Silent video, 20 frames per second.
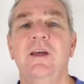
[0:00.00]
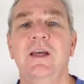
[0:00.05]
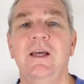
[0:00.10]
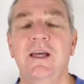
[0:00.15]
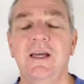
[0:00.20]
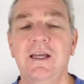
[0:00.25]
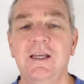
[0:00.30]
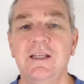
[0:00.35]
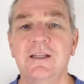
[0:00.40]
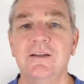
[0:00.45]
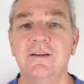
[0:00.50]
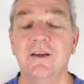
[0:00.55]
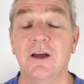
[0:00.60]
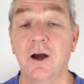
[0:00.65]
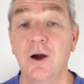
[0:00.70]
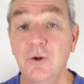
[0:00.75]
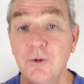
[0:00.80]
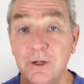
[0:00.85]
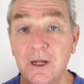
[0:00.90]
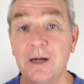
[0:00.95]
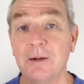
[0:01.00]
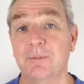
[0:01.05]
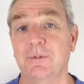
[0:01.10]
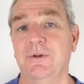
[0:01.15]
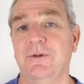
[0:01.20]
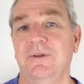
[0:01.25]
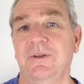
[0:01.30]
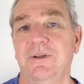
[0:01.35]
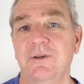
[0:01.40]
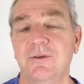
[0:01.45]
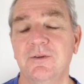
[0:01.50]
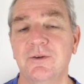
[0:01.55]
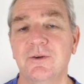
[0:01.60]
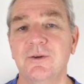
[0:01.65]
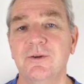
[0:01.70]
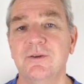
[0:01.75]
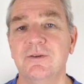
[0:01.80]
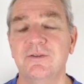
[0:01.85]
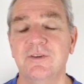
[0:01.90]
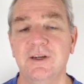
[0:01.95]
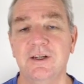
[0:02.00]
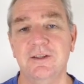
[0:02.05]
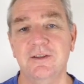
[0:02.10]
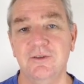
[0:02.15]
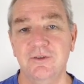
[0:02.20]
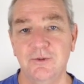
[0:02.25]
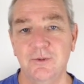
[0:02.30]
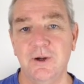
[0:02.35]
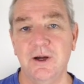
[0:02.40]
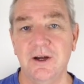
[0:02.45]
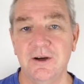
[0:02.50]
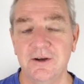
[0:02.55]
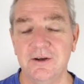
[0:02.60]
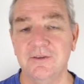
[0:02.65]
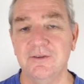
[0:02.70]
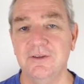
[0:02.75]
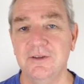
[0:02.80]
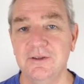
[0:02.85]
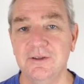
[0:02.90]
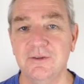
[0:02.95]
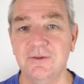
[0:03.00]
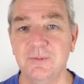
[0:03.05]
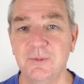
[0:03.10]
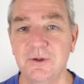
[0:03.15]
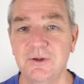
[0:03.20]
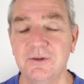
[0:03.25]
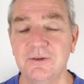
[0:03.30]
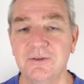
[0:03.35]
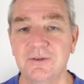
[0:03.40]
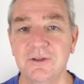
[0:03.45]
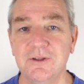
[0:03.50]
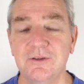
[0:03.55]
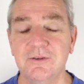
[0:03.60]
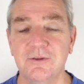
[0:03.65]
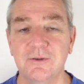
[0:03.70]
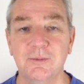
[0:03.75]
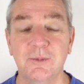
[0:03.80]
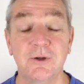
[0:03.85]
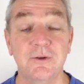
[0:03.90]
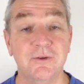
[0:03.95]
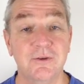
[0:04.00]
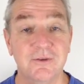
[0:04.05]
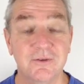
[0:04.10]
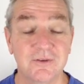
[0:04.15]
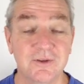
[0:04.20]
and own up to the fact that you are actually experiencing this emotion.